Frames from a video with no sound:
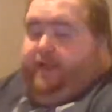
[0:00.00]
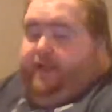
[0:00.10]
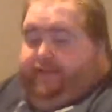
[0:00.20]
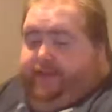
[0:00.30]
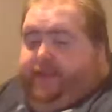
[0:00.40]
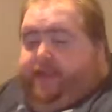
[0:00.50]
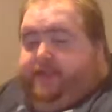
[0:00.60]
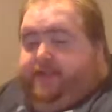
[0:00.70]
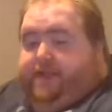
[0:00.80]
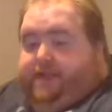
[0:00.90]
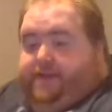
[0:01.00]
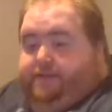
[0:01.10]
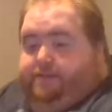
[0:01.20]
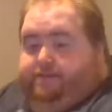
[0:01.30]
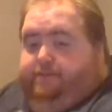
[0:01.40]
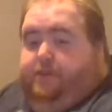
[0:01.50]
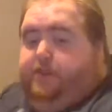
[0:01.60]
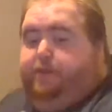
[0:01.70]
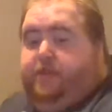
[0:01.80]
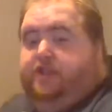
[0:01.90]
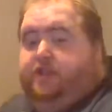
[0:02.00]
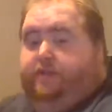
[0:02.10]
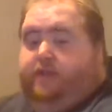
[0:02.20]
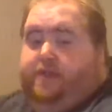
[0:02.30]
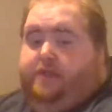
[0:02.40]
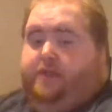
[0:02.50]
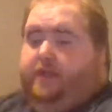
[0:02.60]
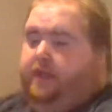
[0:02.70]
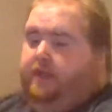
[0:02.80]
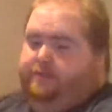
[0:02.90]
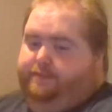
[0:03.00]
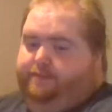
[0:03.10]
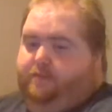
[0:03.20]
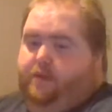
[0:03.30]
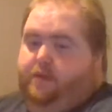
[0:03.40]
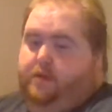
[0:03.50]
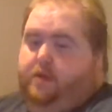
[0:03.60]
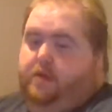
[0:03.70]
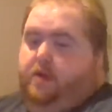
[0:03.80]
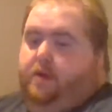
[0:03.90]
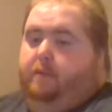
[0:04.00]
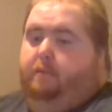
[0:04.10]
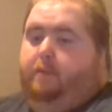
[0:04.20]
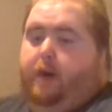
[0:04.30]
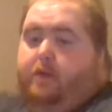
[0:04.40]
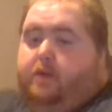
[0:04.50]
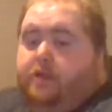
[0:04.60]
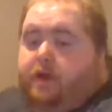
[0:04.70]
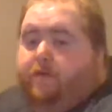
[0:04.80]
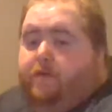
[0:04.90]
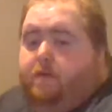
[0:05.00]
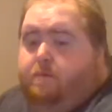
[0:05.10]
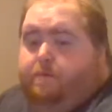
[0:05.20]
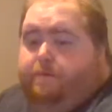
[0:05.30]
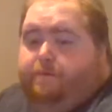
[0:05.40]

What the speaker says: of DVDs. There's a bunch of DVDs in there. Most of them